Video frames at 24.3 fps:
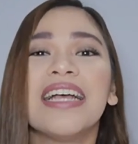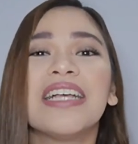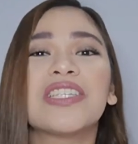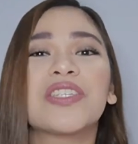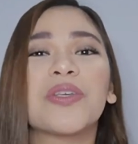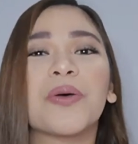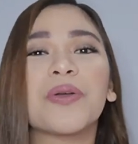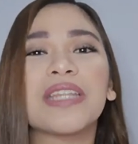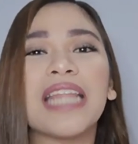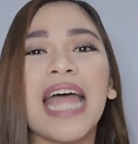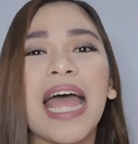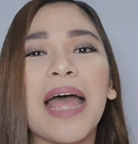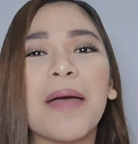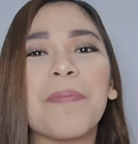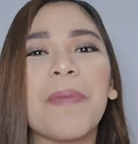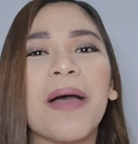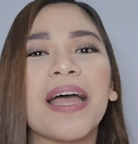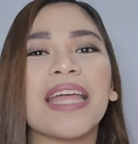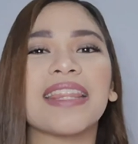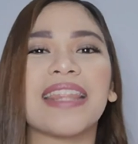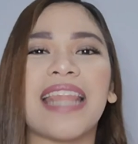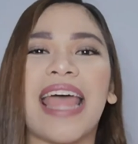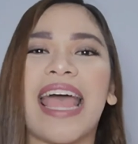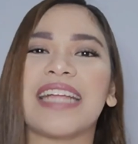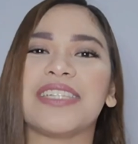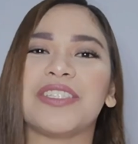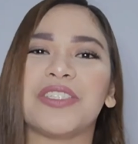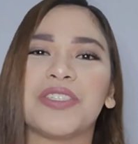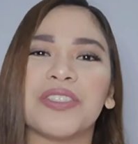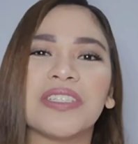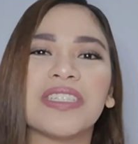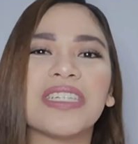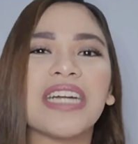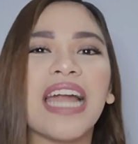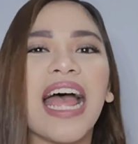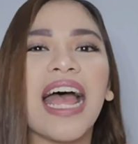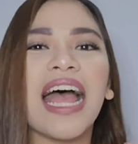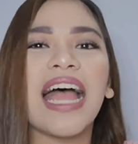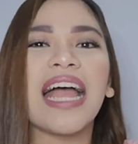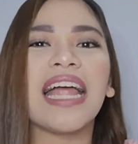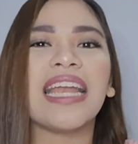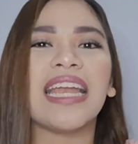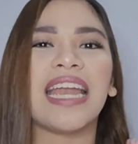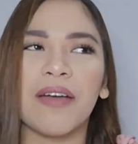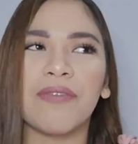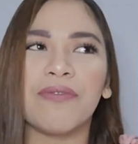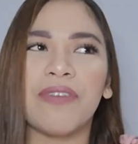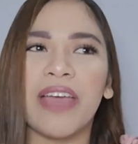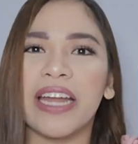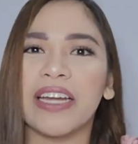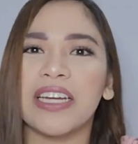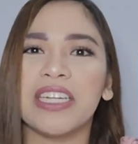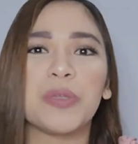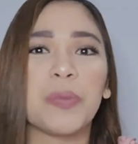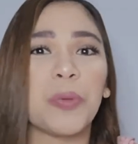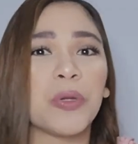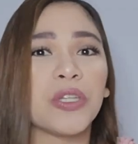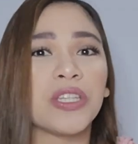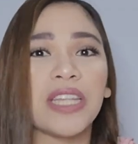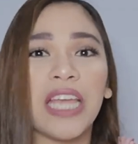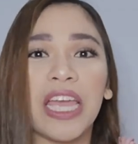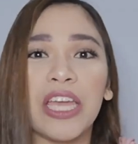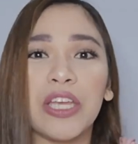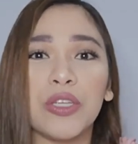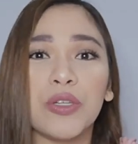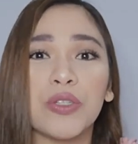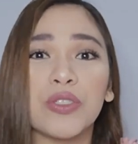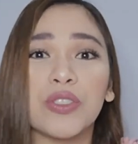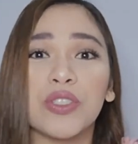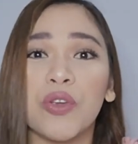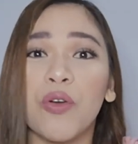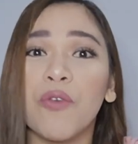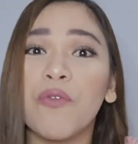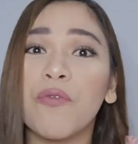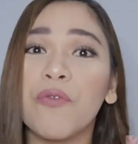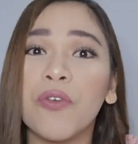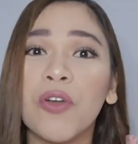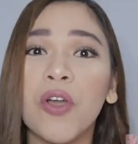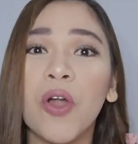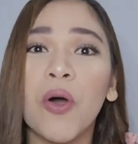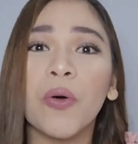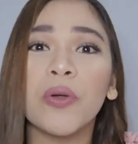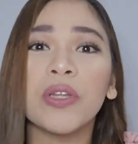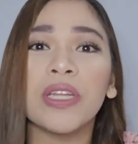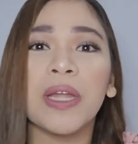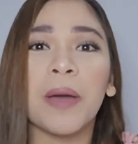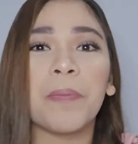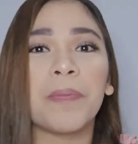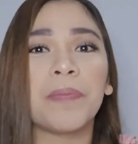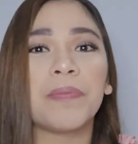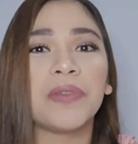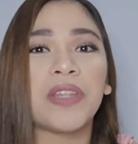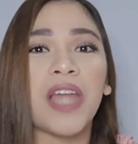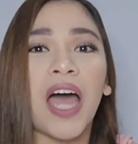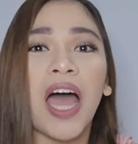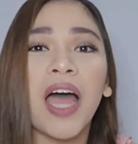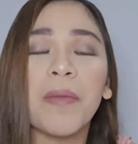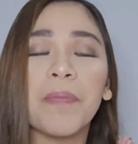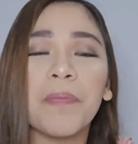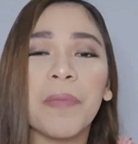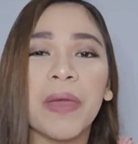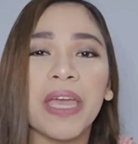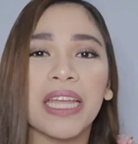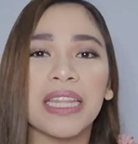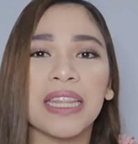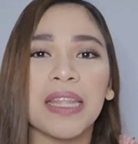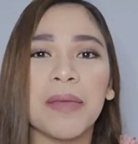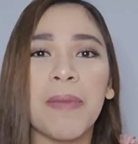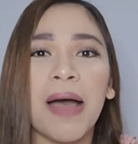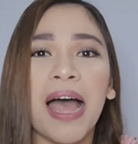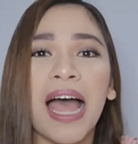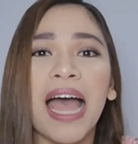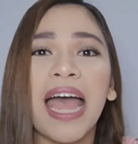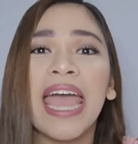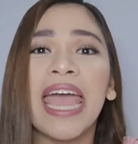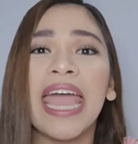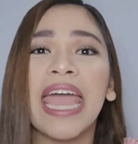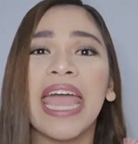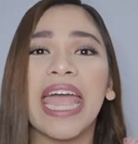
So, dapat natural, very spontaneous yung flow ng topic, diba?